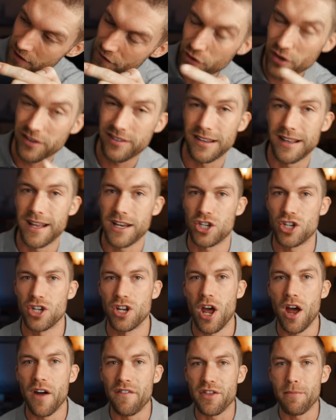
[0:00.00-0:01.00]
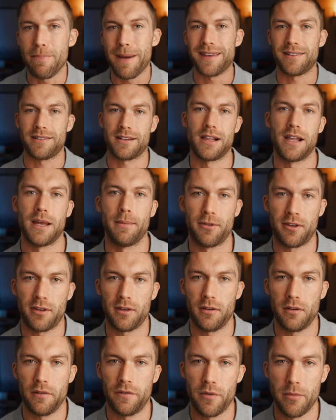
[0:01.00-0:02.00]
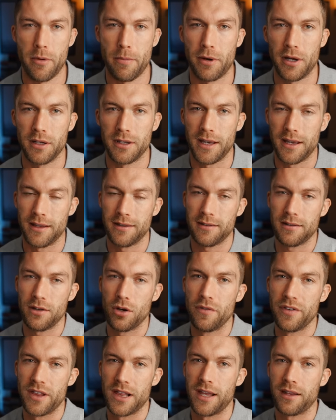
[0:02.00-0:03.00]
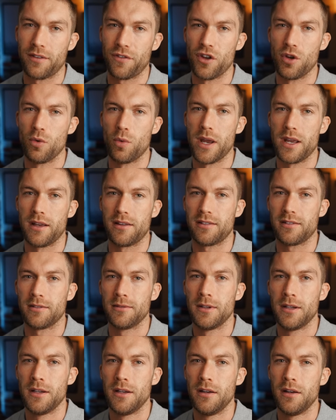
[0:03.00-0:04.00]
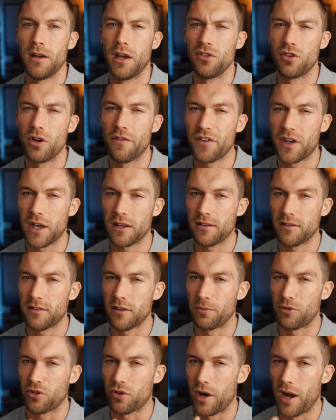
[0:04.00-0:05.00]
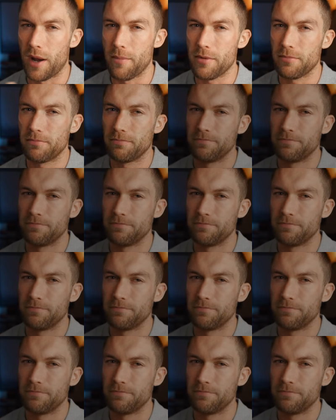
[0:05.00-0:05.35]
for a selection of the best clips from the podcast over the last few weeks. And don't forget to subscribe.